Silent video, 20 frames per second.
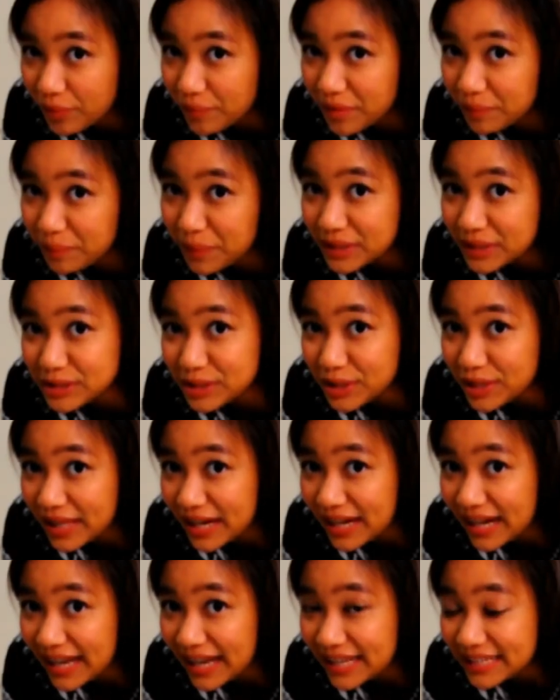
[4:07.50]
the picture
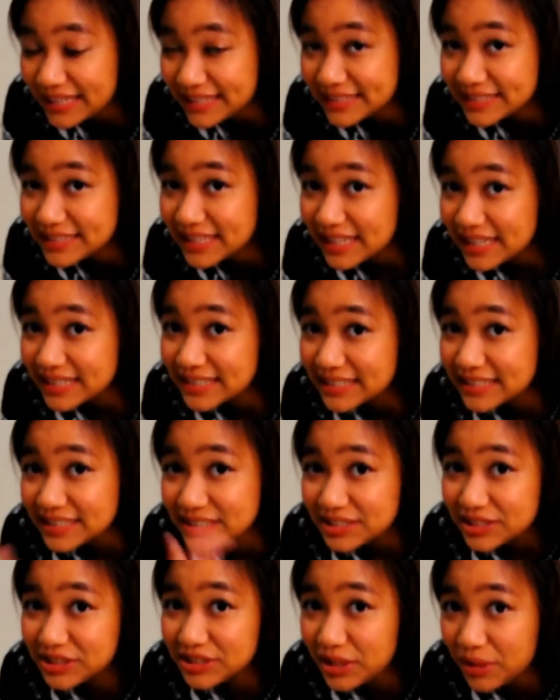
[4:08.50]
that I
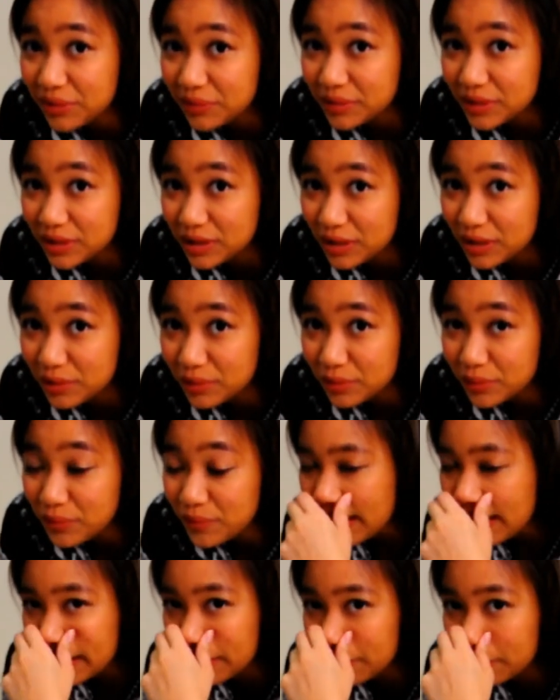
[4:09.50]
showed you.
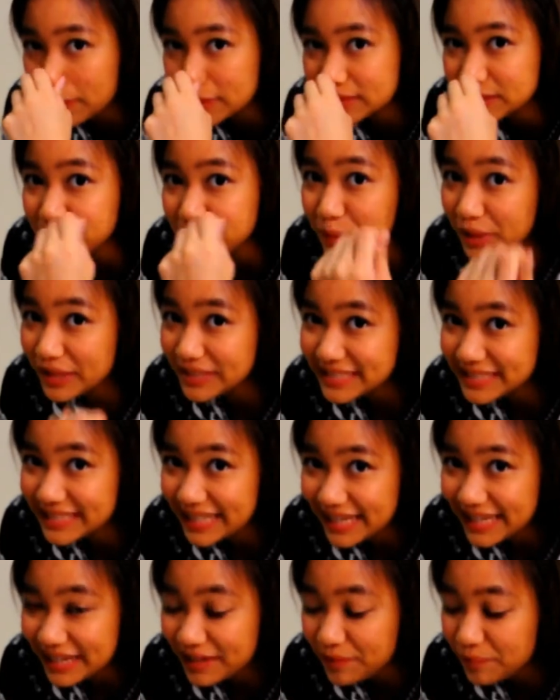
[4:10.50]
It was
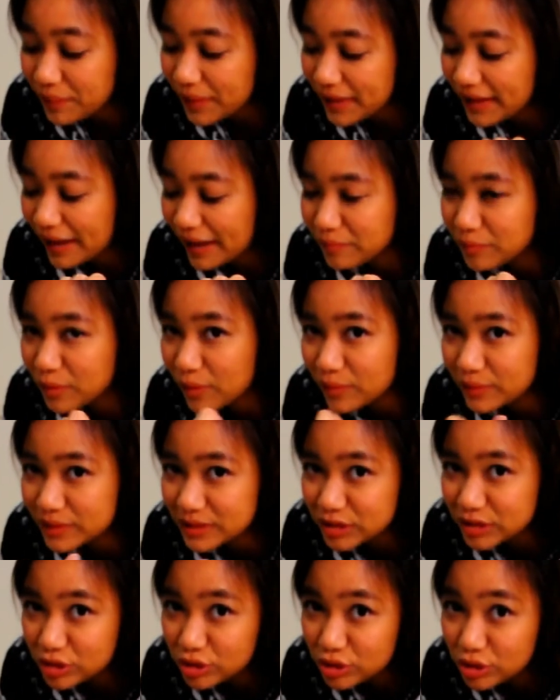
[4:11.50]
printed, but I'm going
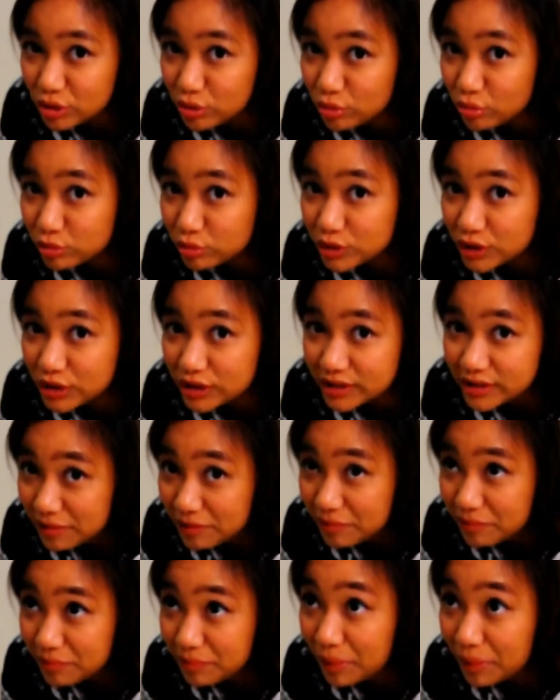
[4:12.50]
to do just
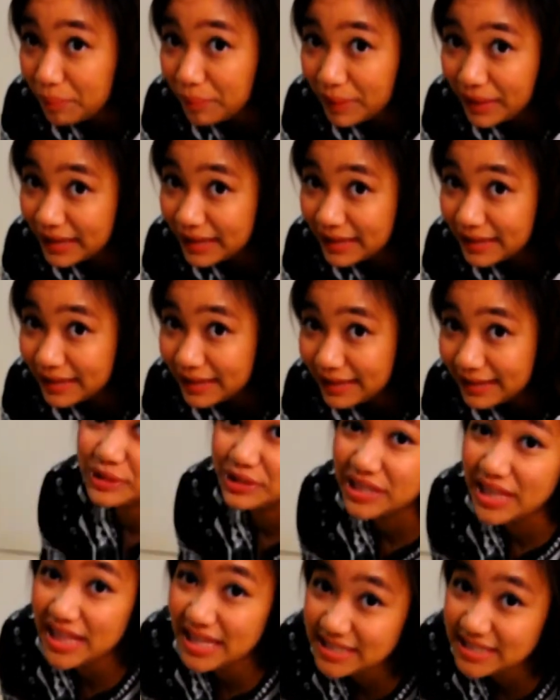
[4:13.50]
my pen.
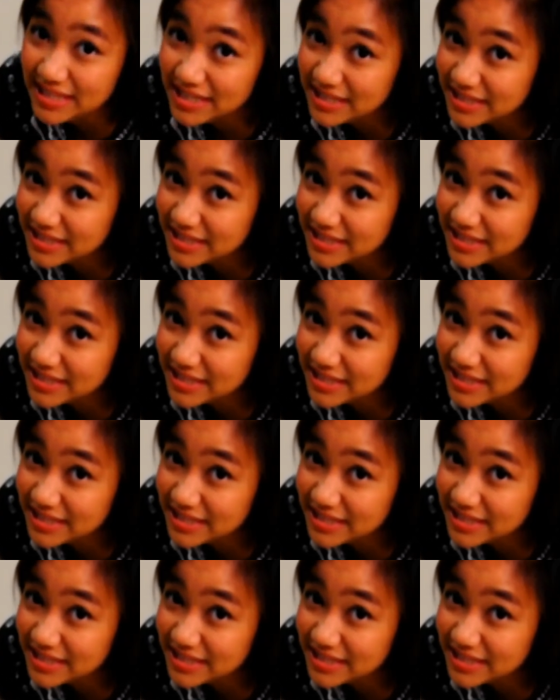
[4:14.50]
This is